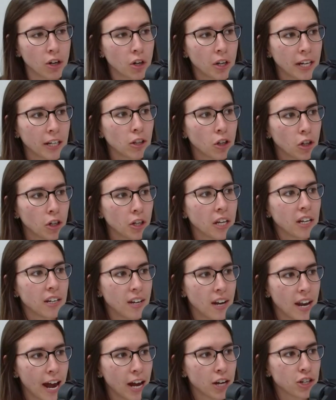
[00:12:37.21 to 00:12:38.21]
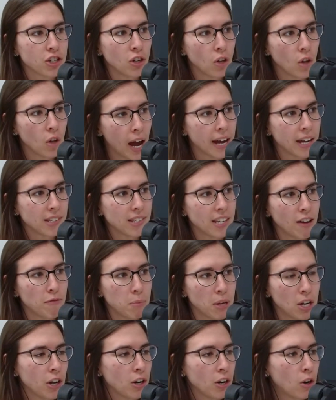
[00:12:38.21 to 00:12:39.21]
Like literally national eyes have been
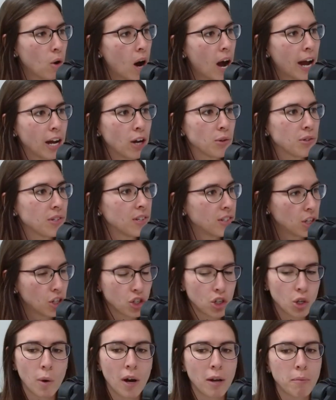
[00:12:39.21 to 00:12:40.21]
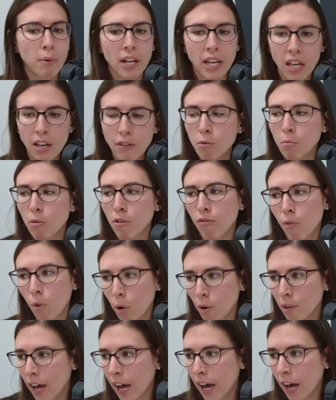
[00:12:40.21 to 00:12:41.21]
on Ohio since issue 1. But even before
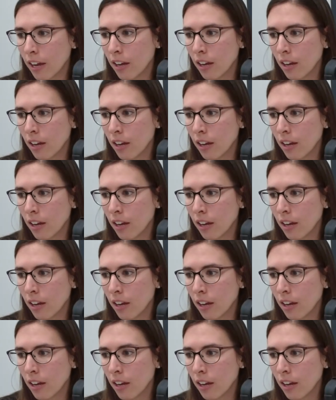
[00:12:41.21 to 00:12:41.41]
that,